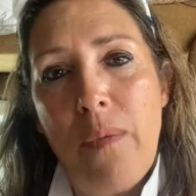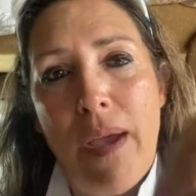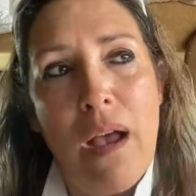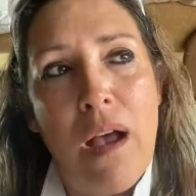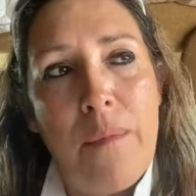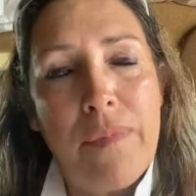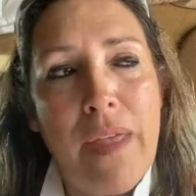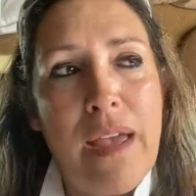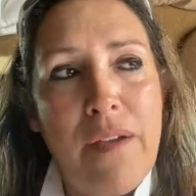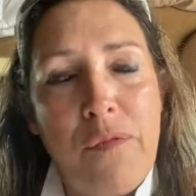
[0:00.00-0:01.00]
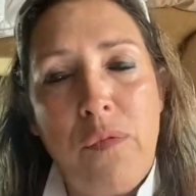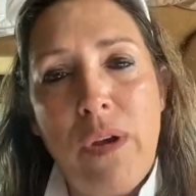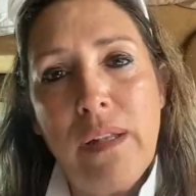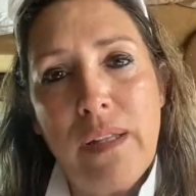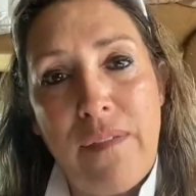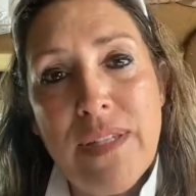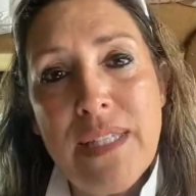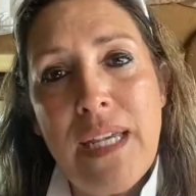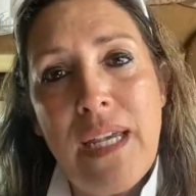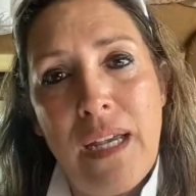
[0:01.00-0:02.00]
up. They've
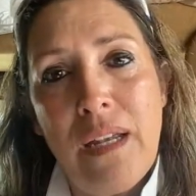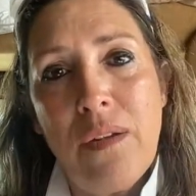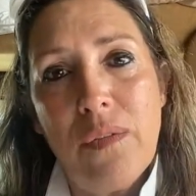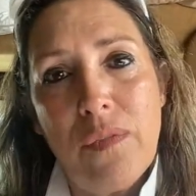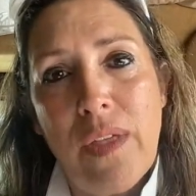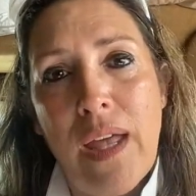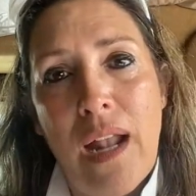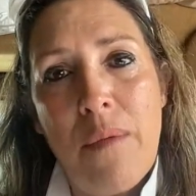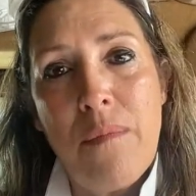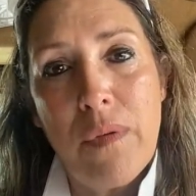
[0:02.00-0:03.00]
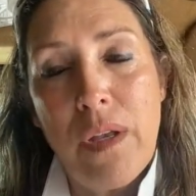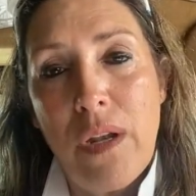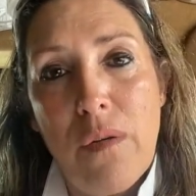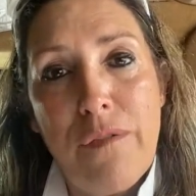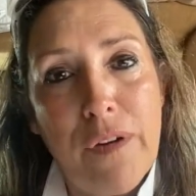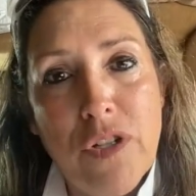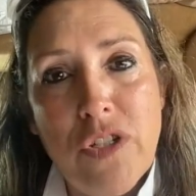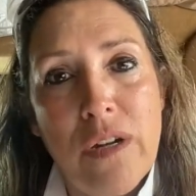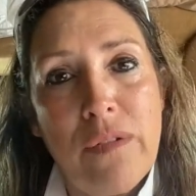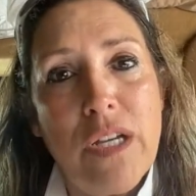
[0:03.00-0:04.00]
seen that I'm, a first
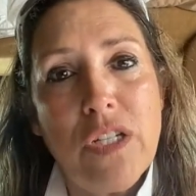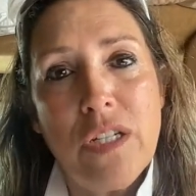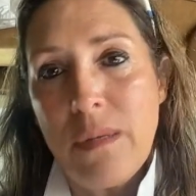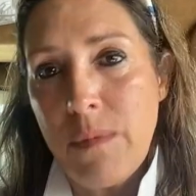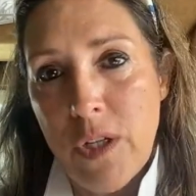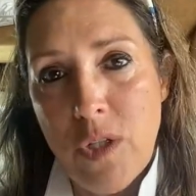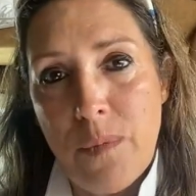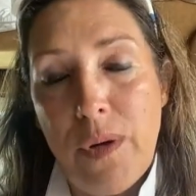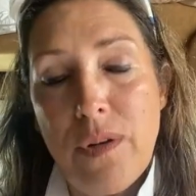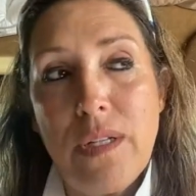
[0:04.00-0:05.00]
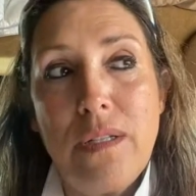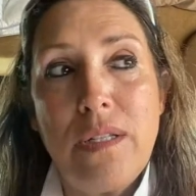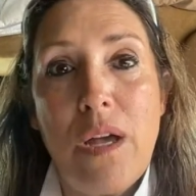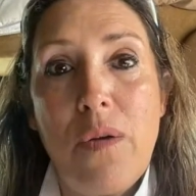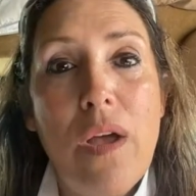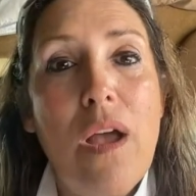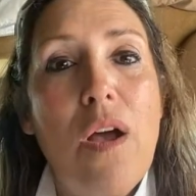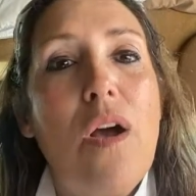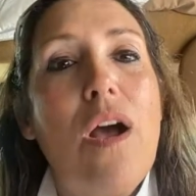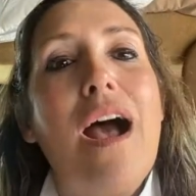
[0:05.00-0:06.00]
generation demolition person. So
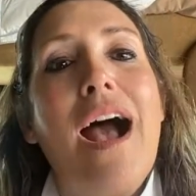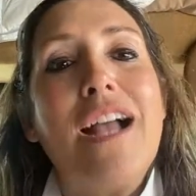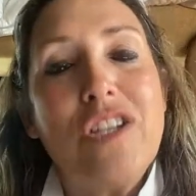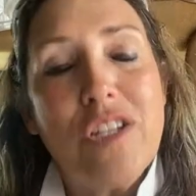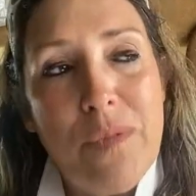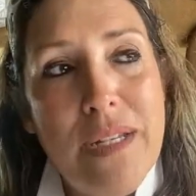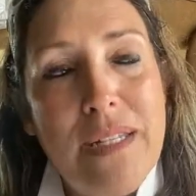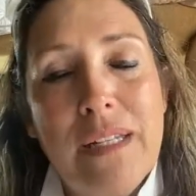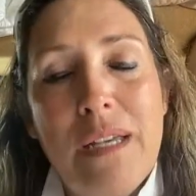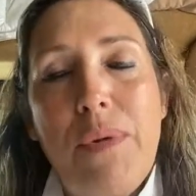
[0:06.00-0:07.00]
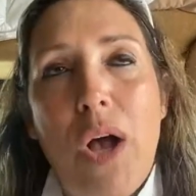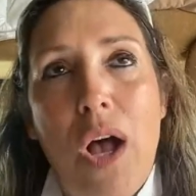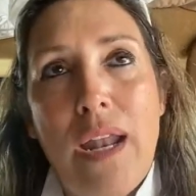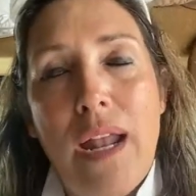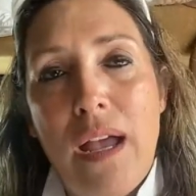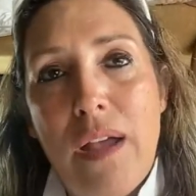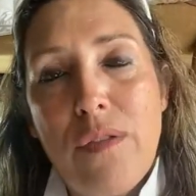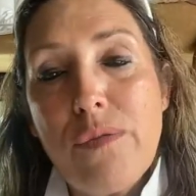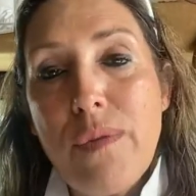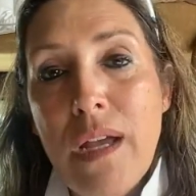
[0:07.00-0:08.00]
I just recently bought a
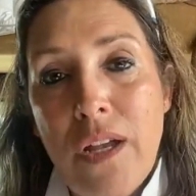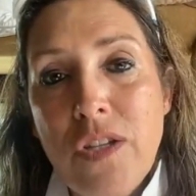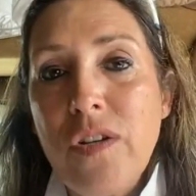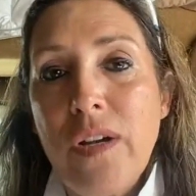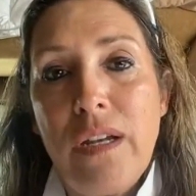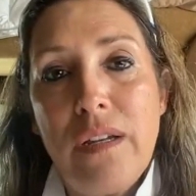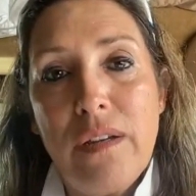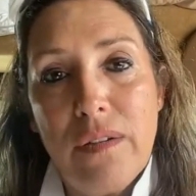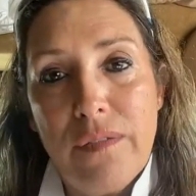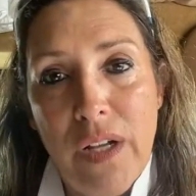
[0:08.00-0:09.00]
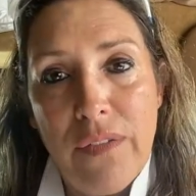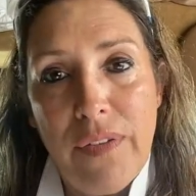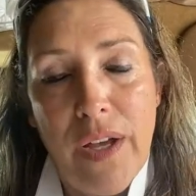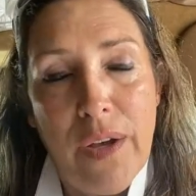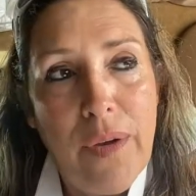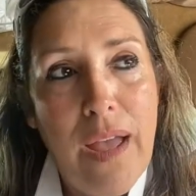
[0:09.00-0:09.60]
300 Volvo,